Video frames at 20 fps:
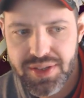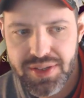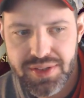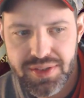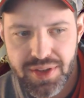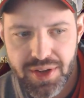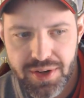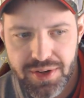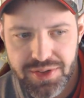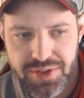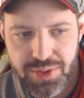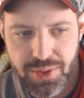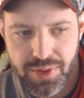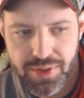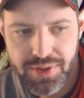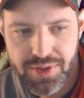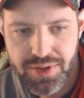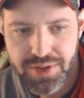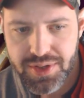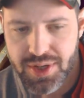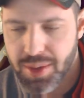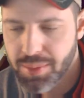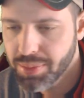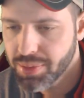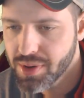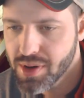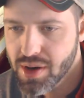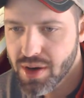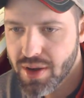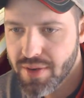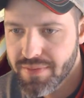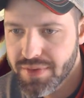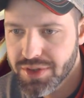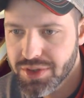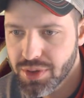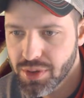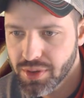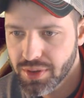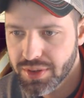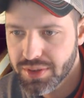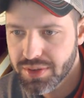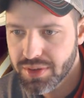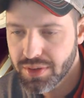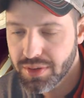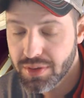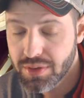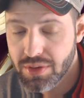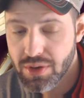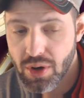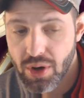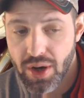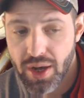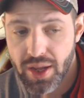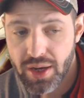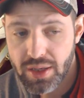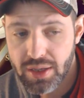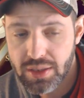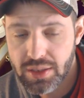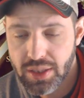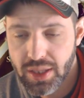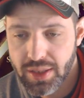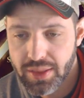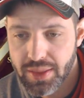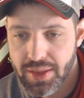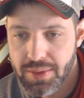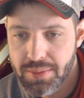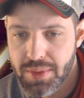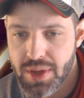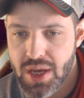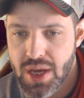They are stored in your temporary inventory until you go ahead and collect them.